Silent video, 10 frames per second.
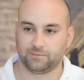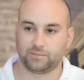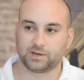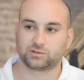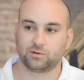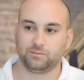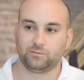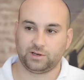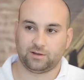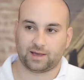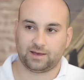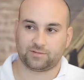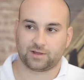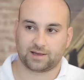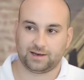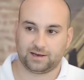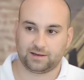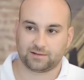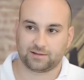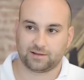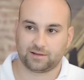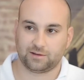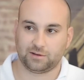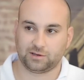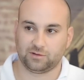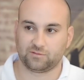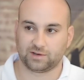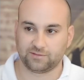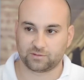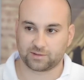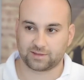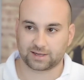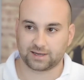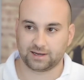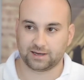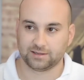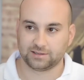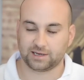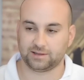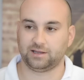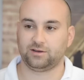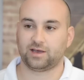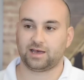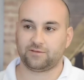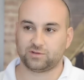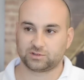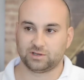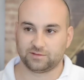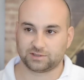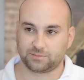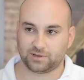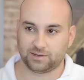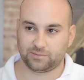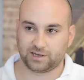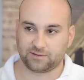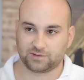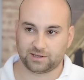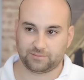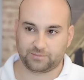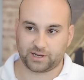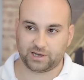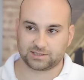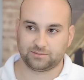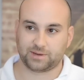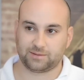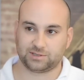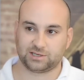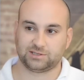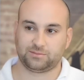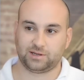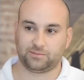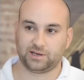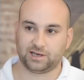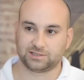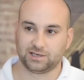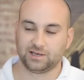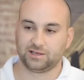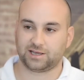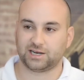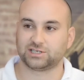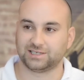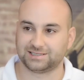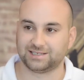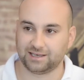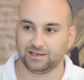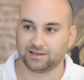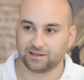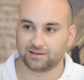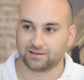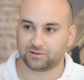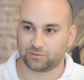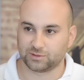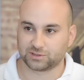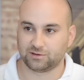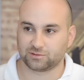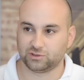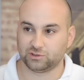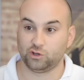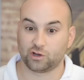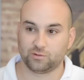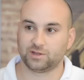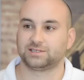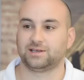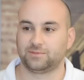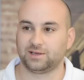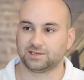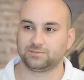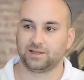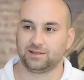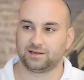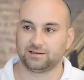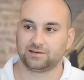But it's good when you have the car and you've lived with that car, and then you have the service applied by us and paint protection applied by us. You can actually see the results. You know that something has been done.